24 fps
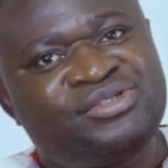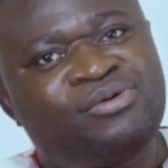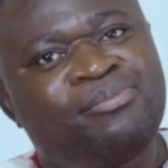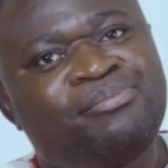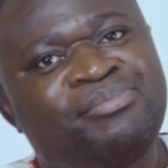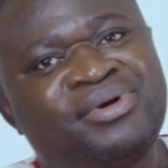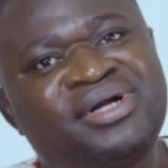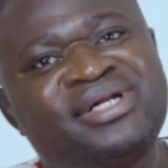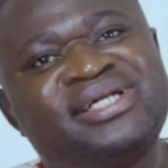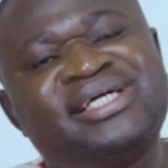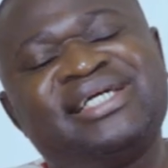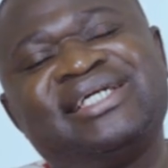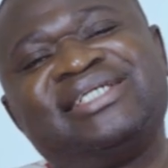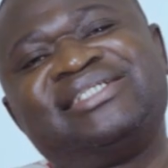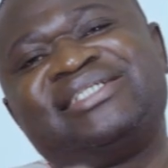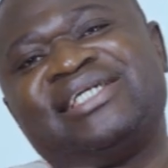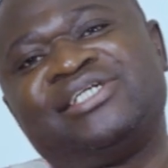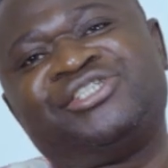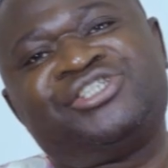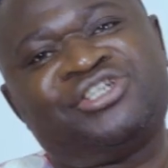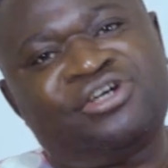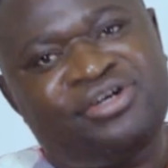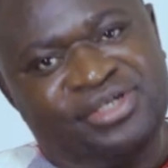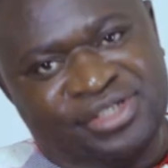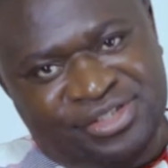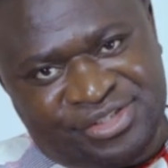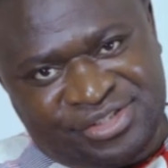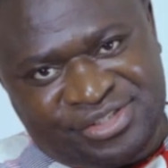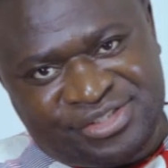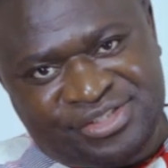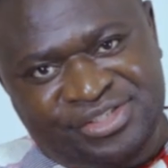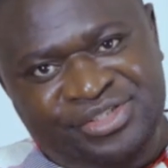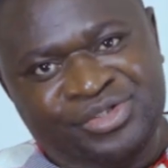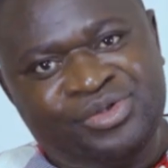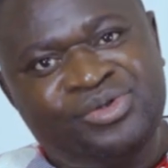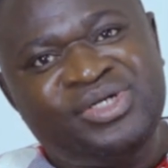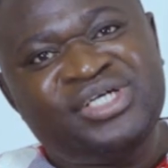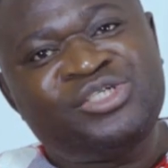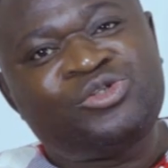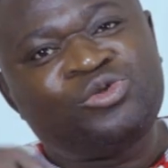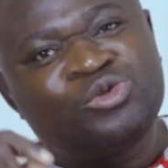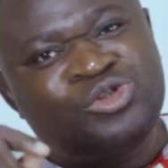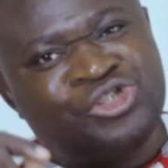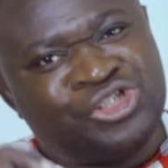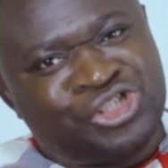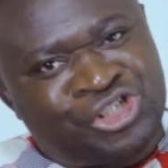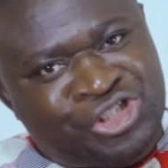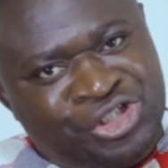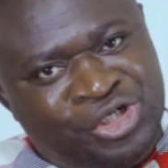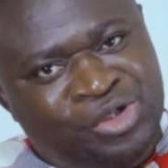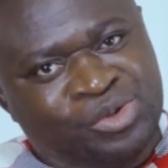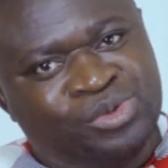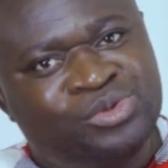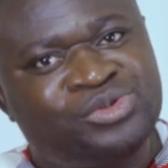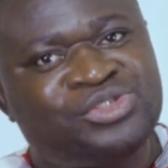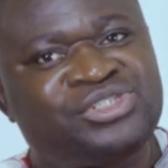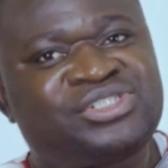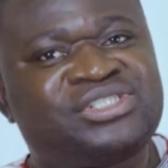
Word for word: Building is a choice. You need to choose.